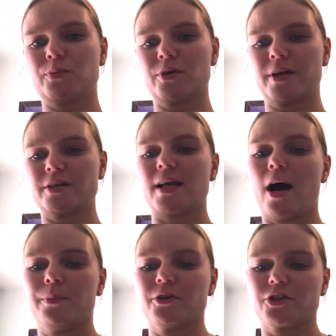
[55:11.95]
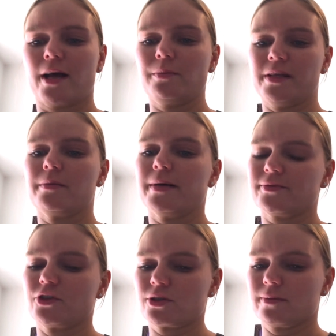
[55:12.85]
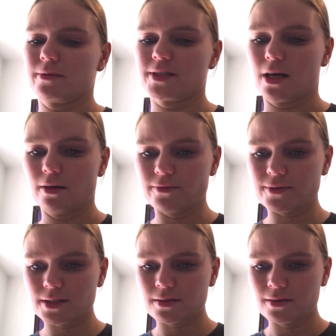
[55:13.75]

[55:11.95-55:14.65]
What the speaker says: We're there to help your child be the best version of themselves.